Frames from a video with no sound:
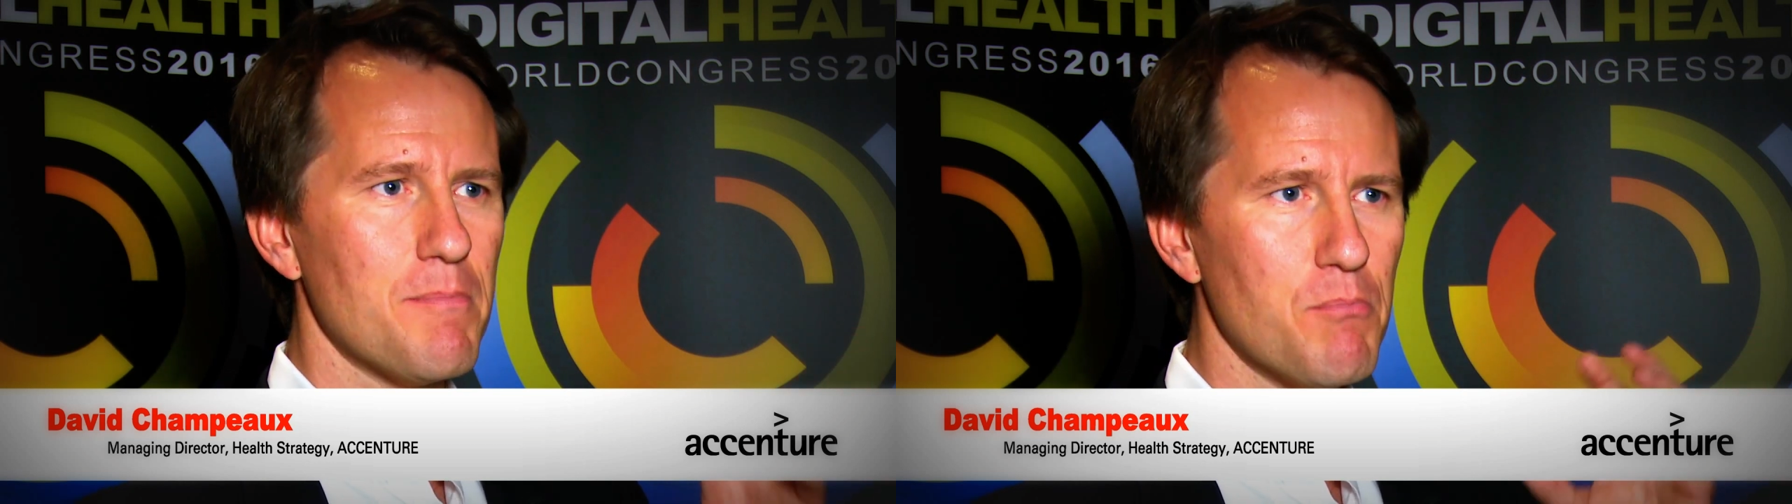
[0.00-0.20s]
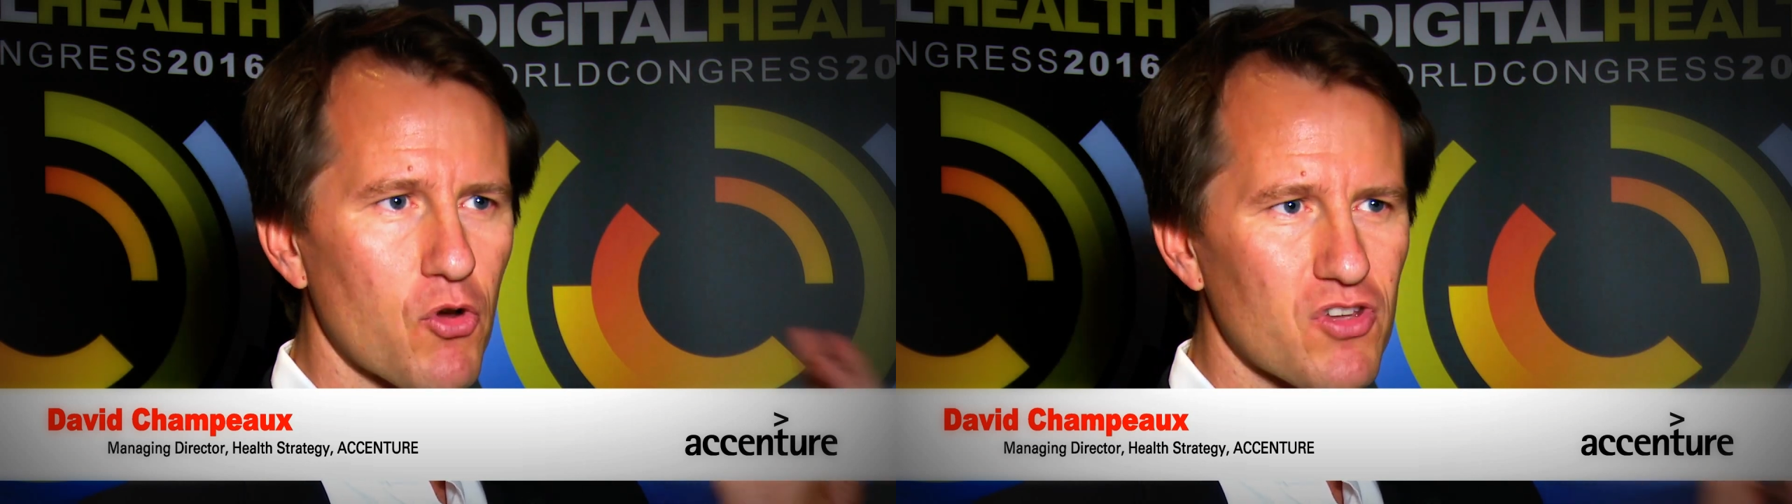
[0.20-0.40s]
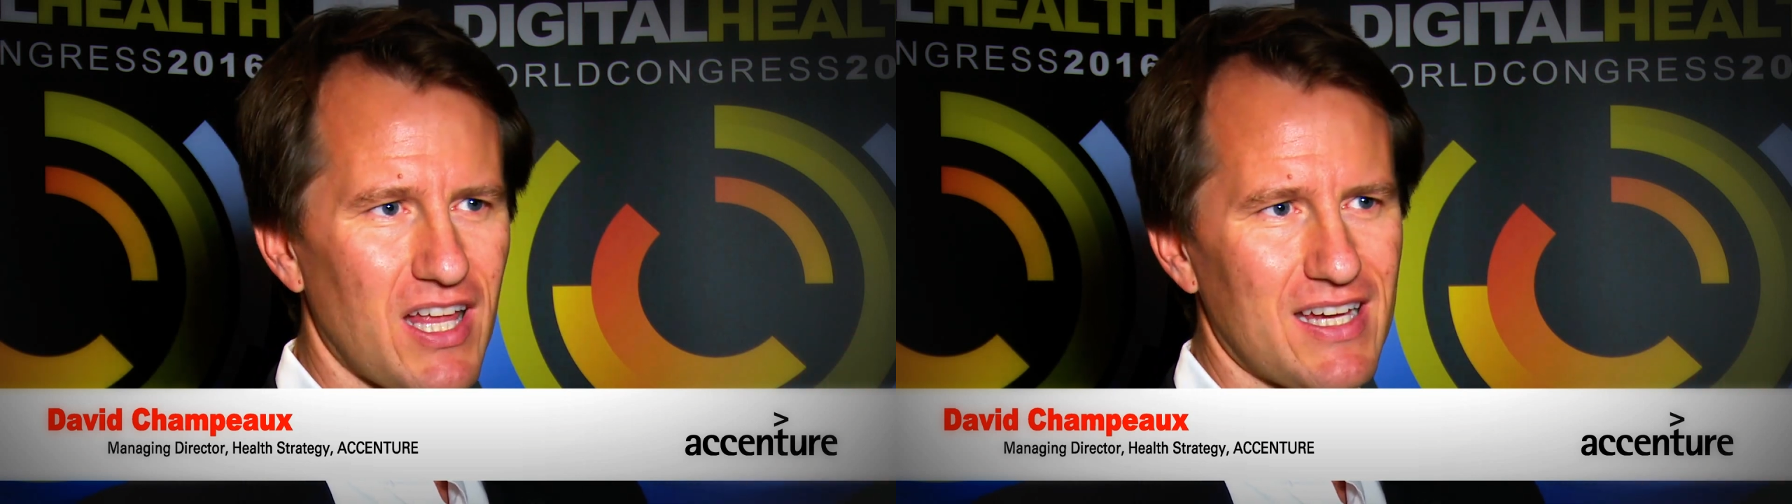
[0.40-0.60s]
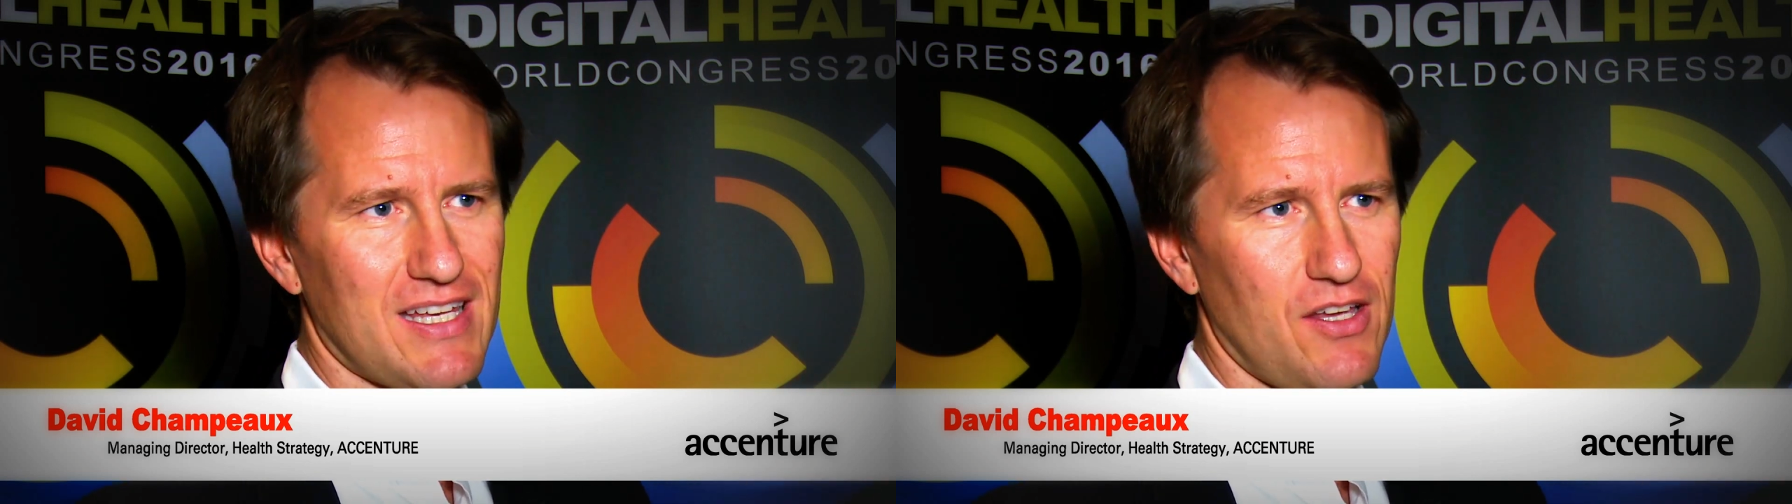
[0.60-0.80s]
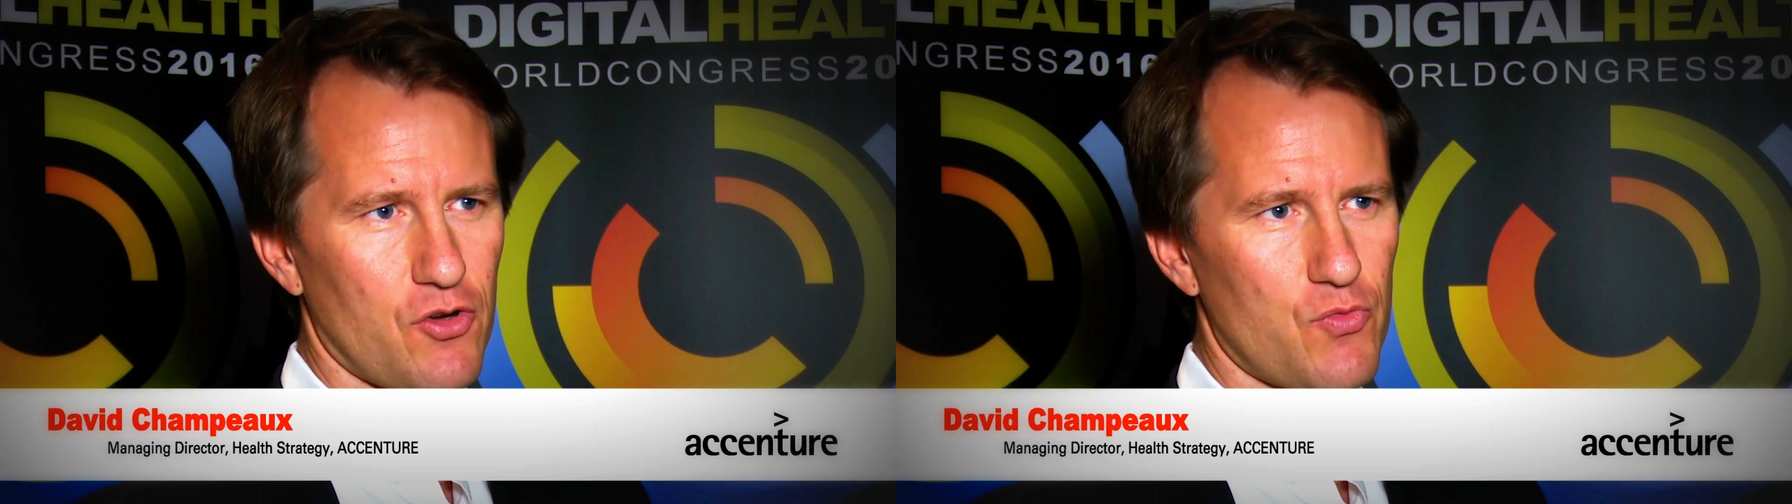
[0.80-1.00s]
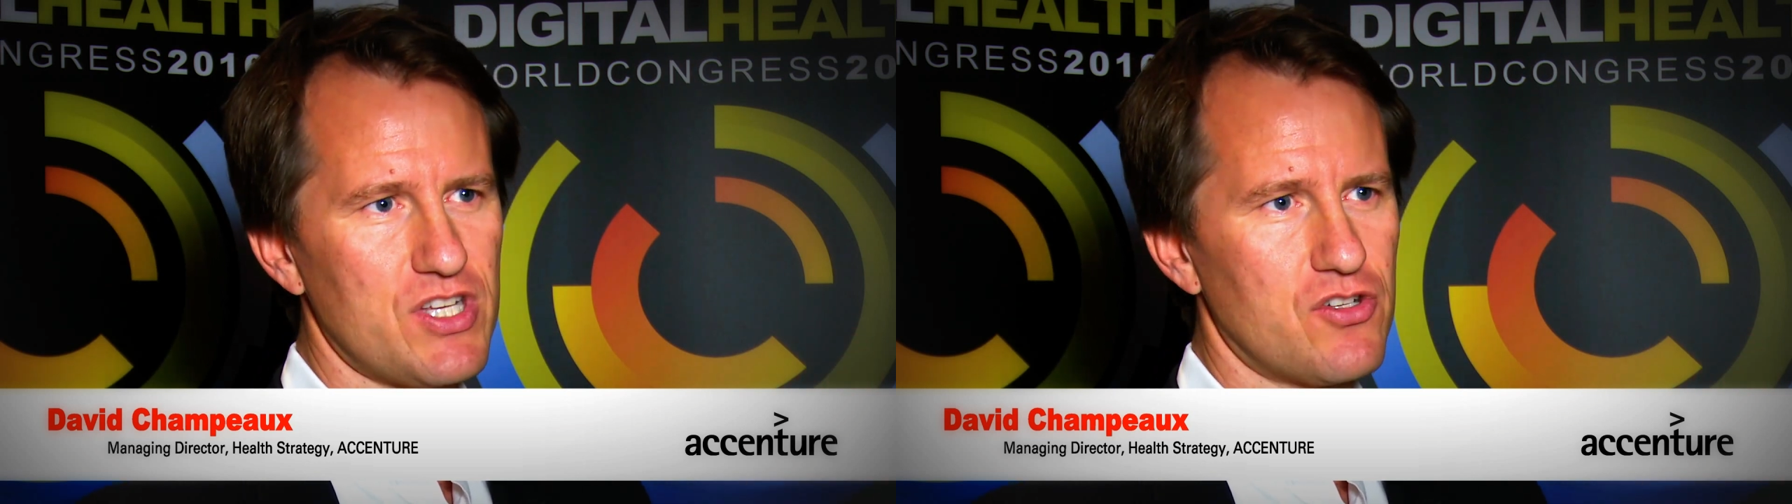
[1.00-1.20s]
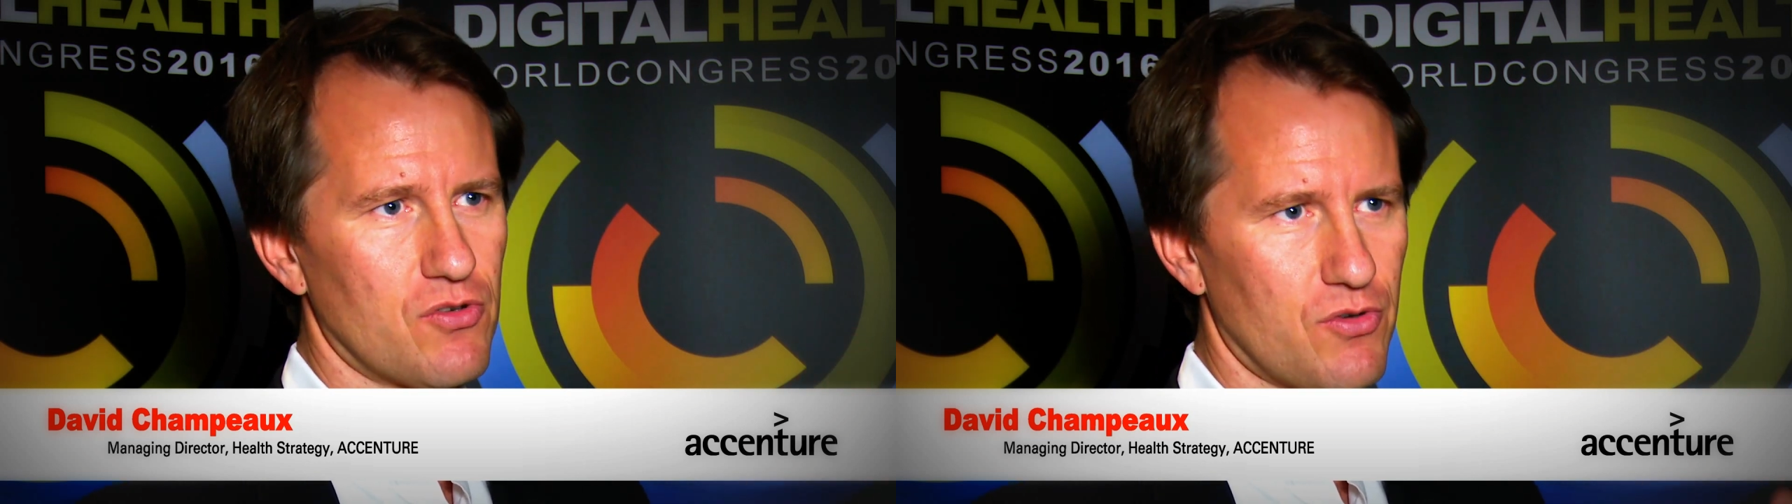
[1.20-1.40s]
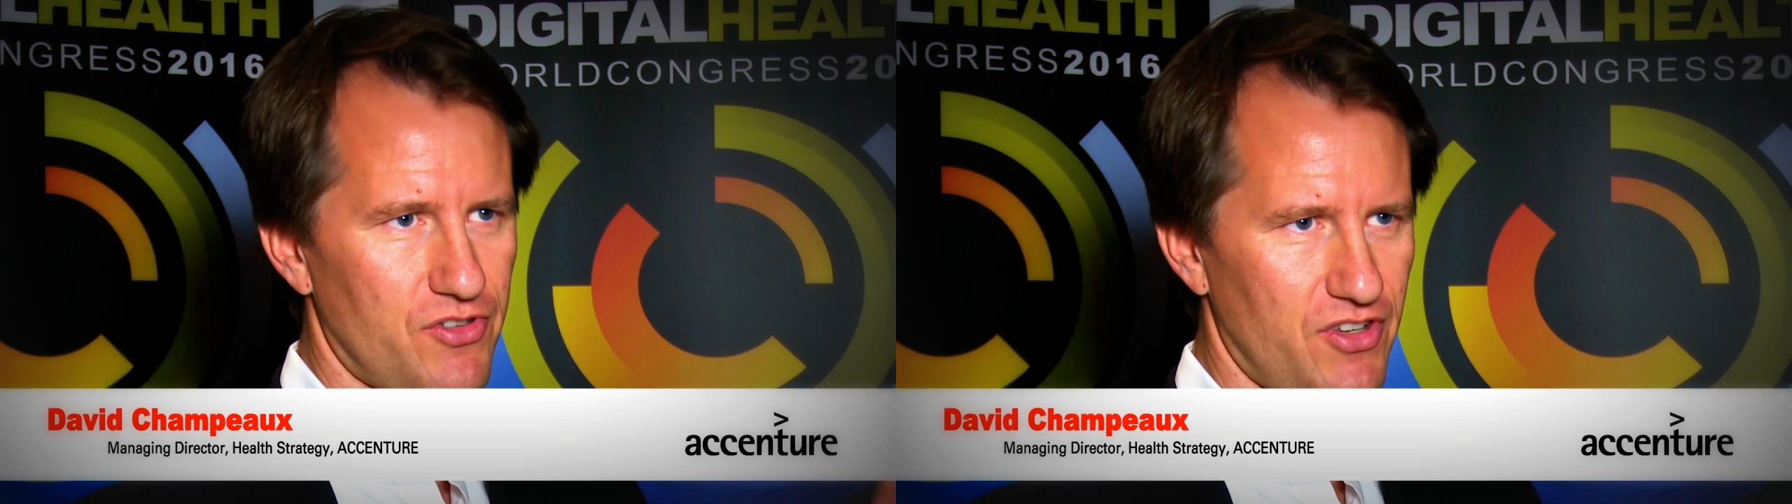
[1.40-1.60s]
most likely on a
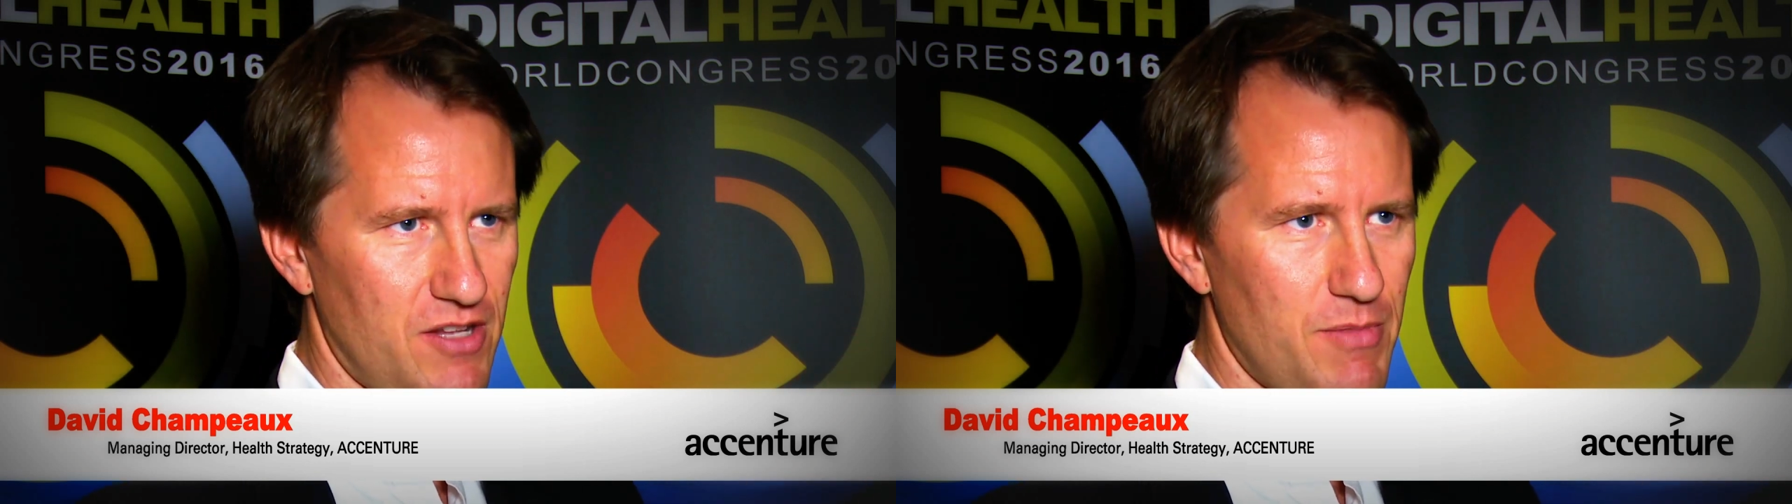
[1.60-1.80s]
regional or city